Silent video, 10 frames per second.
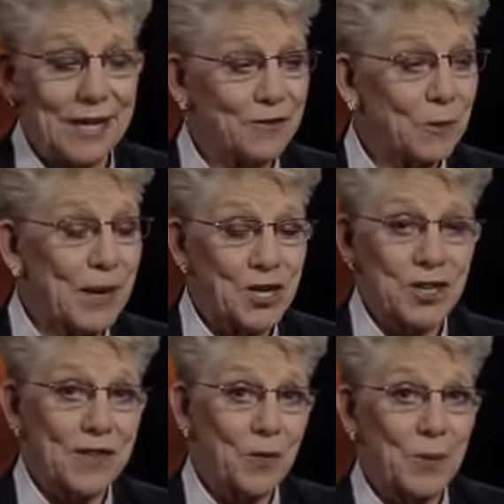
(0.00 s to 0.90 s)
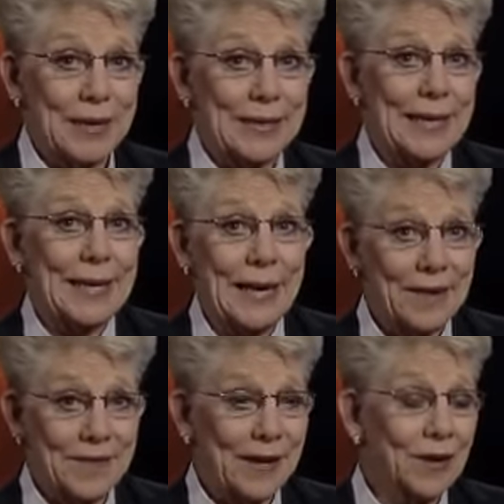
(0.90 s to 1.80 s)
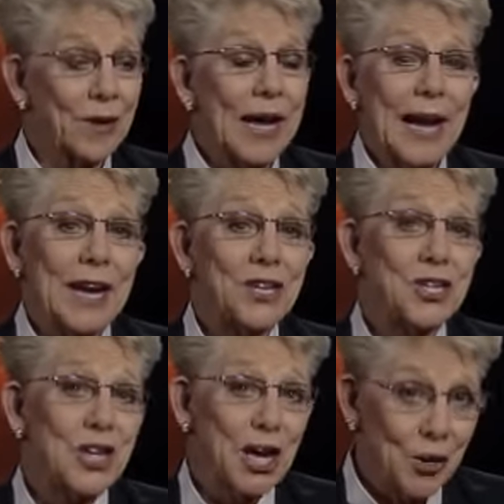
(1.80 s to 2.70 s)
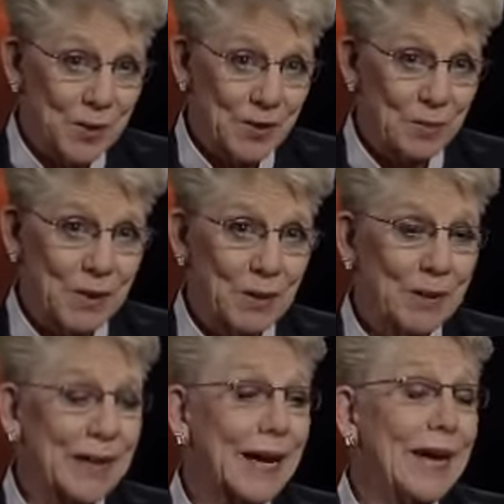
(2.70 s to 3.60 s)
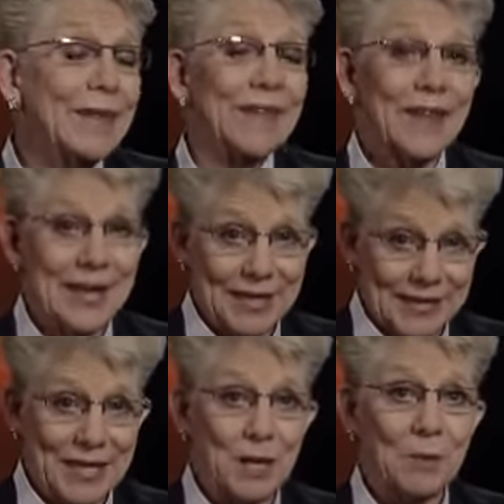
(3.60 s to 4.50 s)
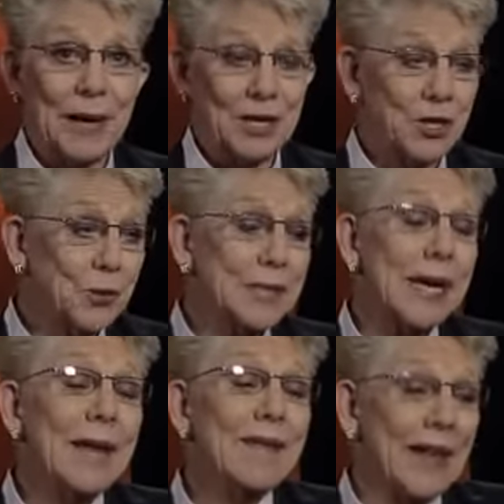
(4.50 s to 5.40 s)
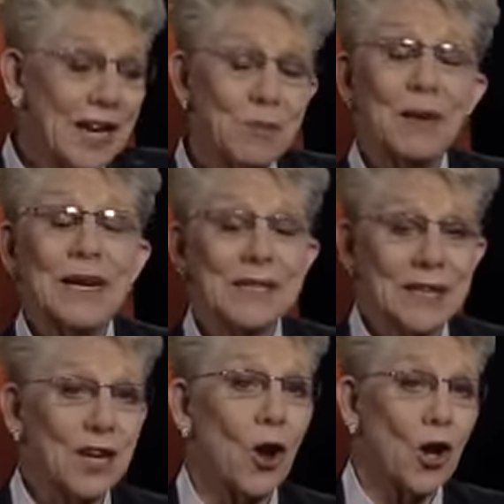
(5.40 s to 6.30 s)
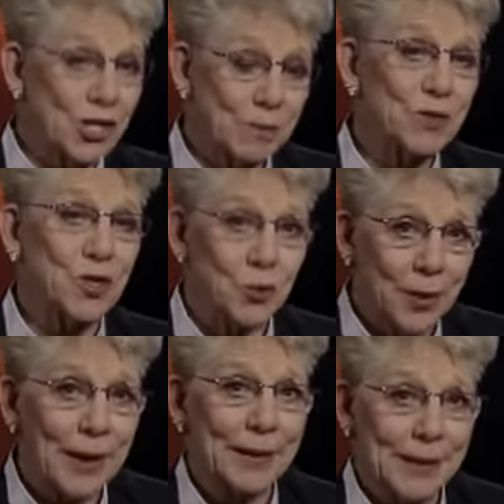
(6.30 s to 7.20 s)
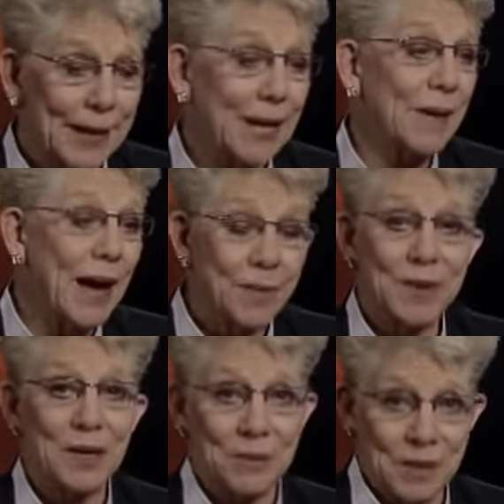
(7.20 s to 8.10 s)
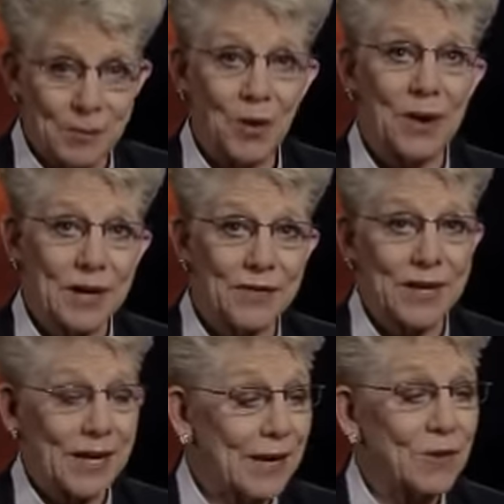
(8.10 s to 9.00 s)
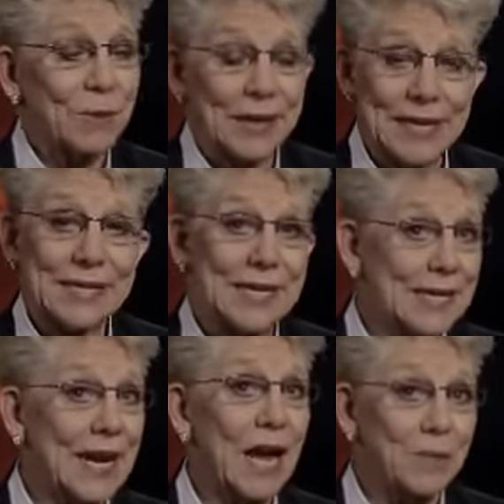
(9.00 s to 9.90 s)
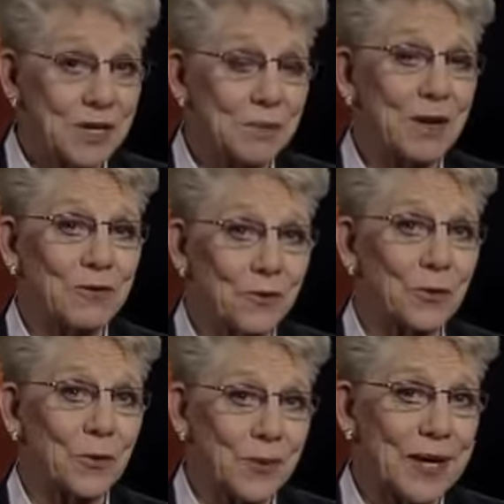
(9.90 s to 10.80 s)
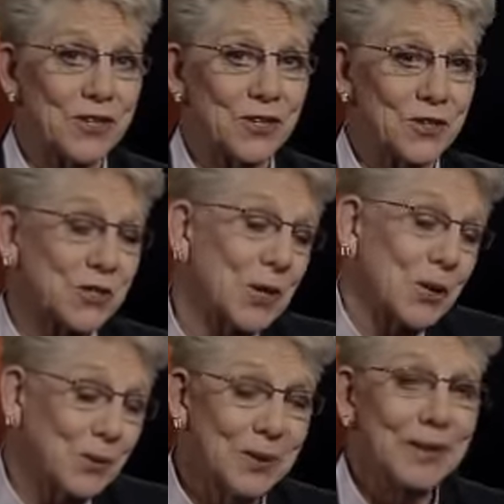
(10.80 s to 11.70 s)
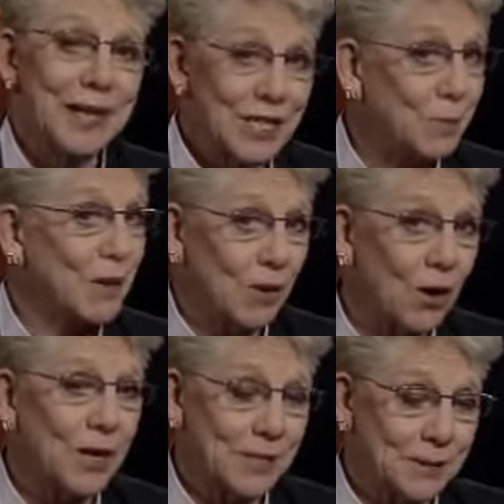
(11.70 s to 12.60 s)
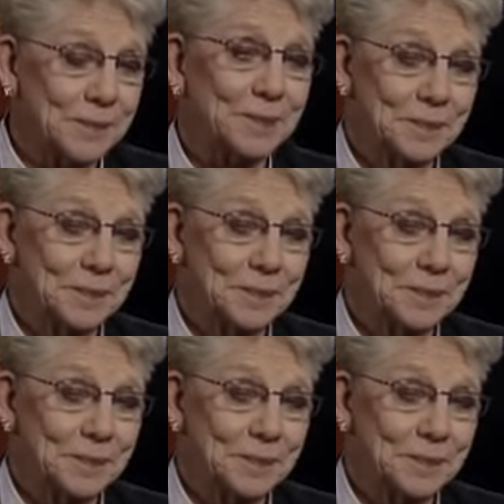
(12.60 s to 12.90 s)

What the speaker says: information that we can get out there and share with the public that they can come back to us, that it makes it an awesome story. And I'm happy to be part of it. And everybody says it happened to me for a reason. So it's been awesome.